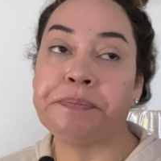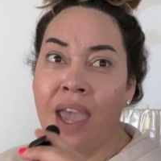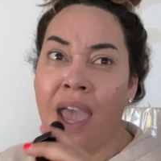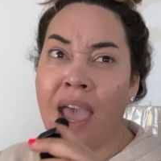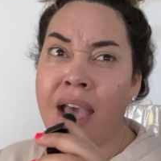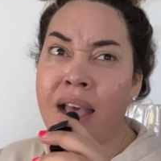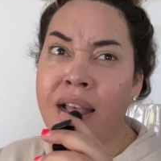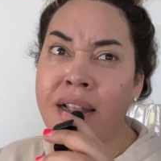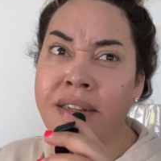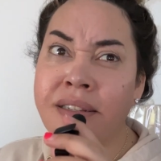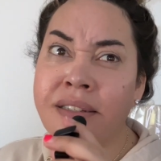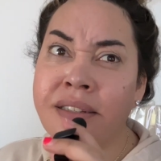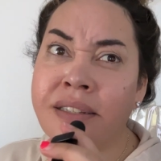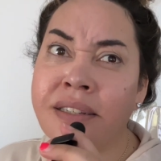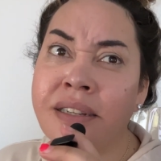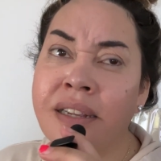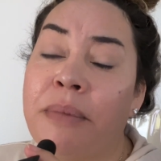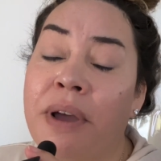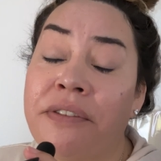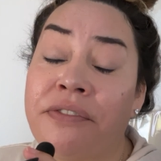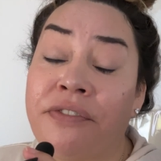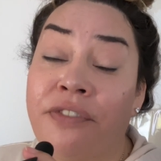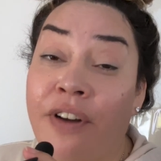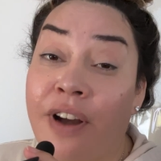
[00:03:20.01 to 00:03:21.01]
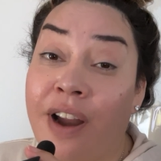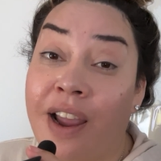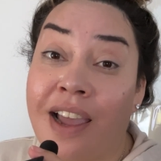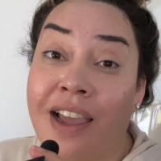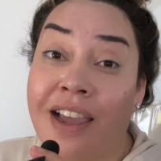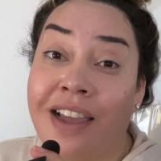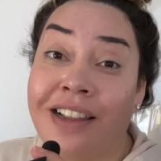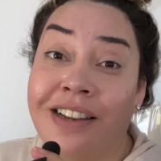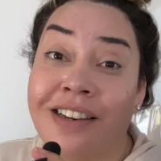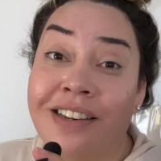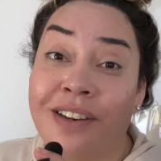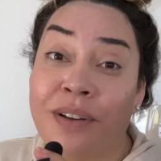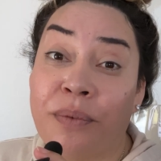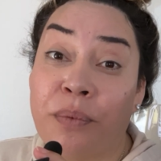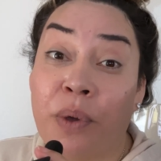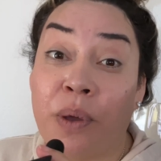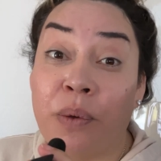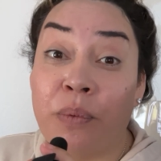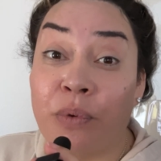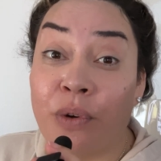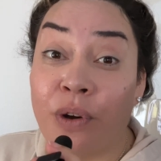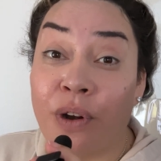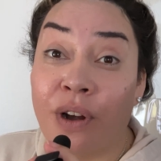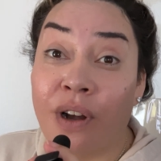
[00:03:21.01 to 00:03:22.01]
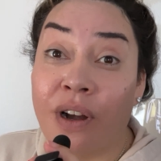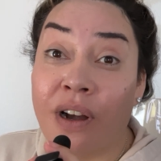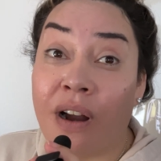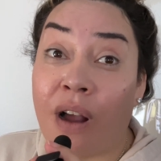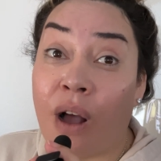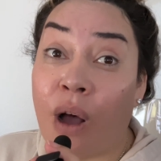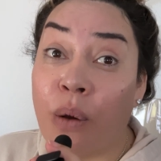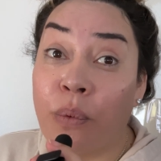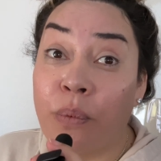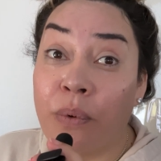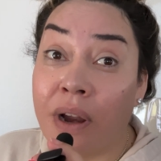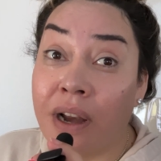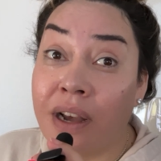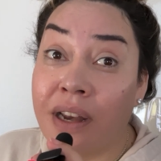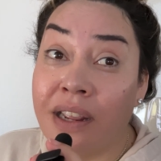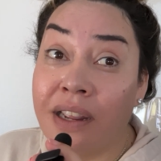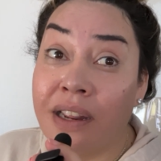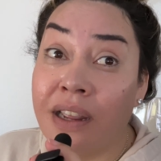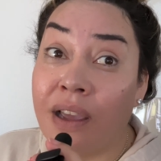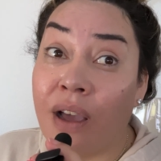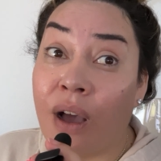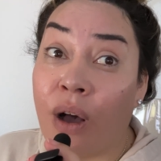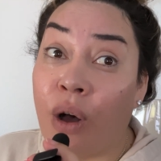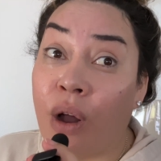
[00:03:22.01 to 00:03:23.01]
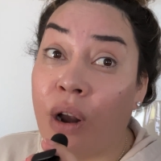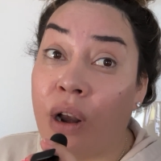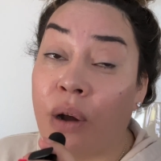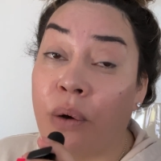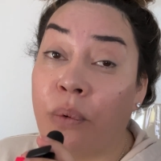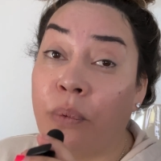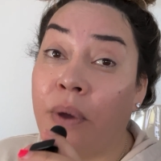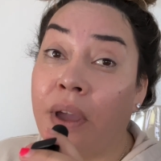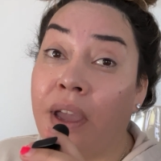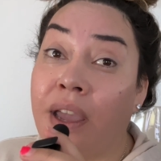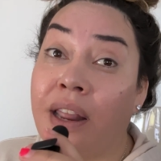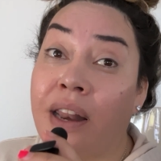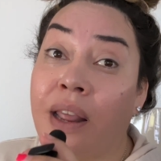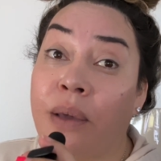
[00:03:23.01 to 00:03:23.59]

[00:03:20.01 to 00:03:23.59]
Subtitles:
And my friend, we were already on our way,